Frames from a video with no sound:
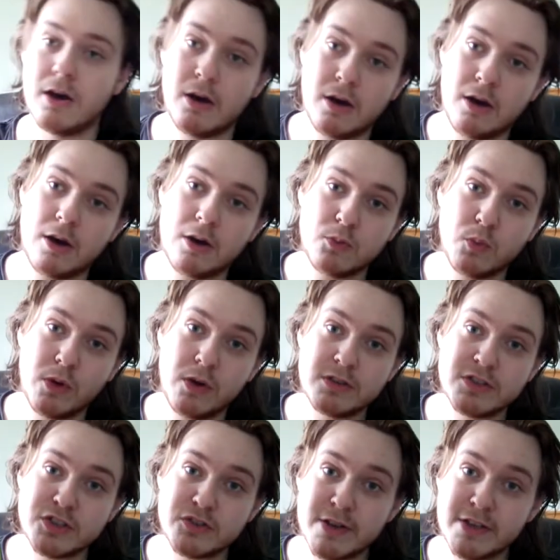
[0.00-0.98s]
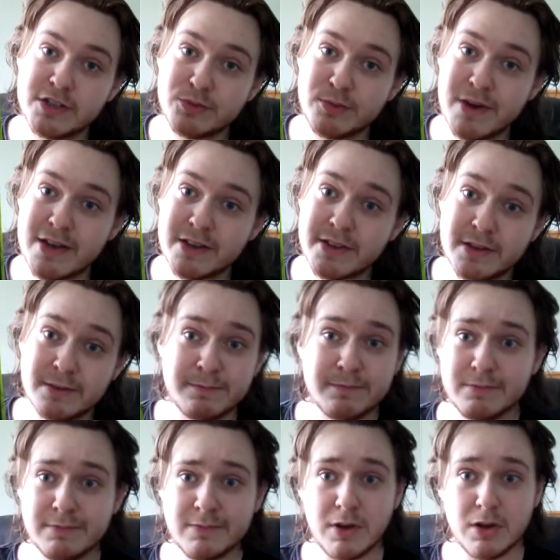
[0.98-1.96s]
Oddworld, Stranger's Wrath.
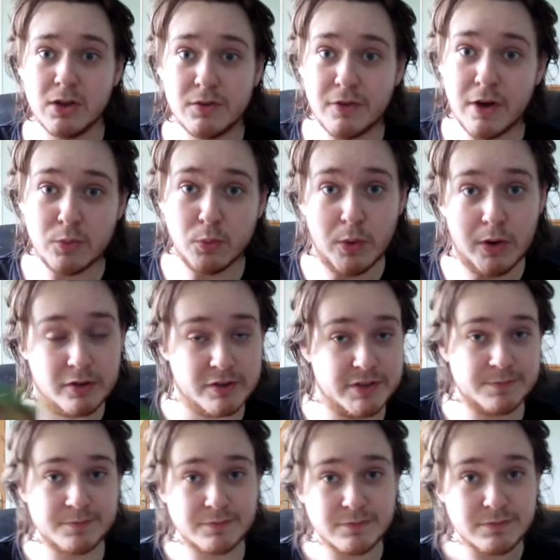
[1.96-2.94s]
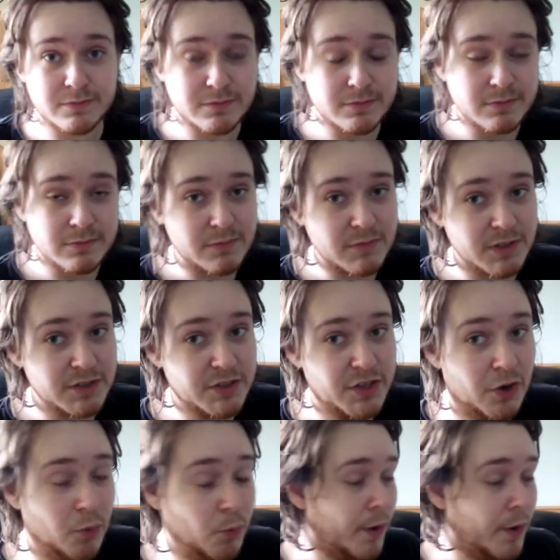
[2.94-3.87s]
I love Oddworld. So